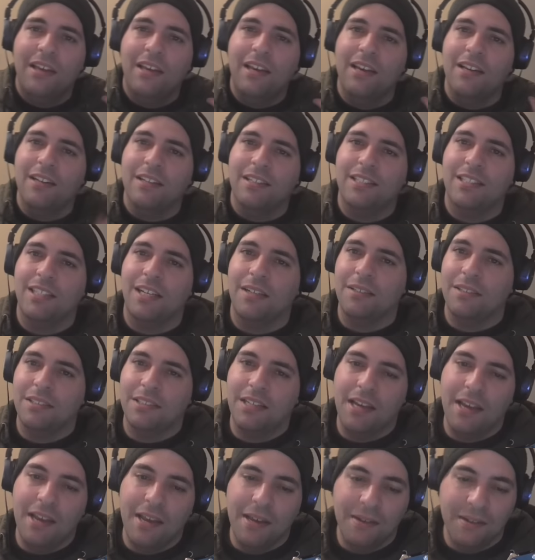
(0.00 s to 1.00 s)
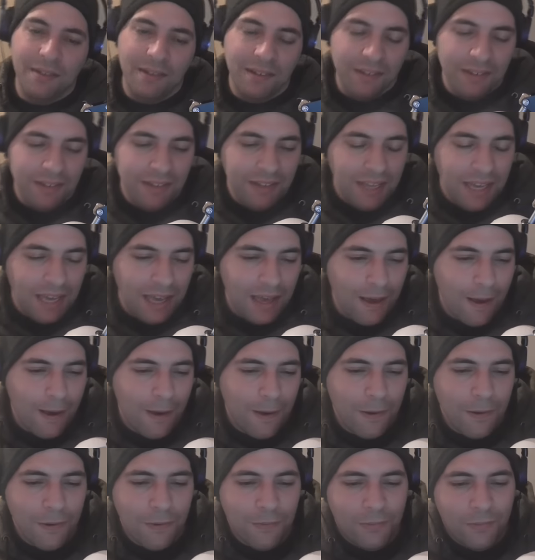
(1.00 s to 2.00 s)
getting a suntan.
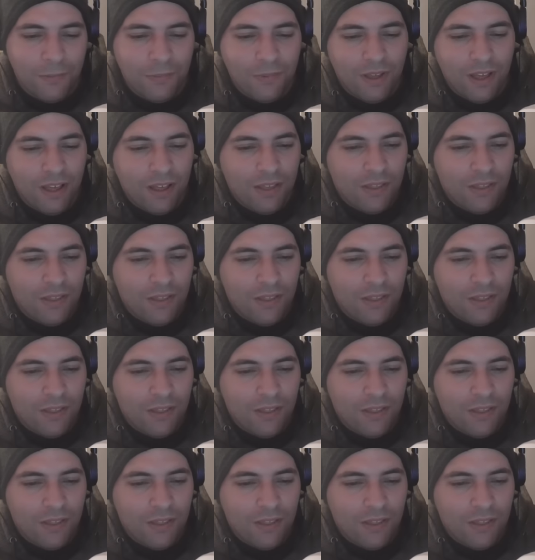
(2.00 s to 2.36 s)
I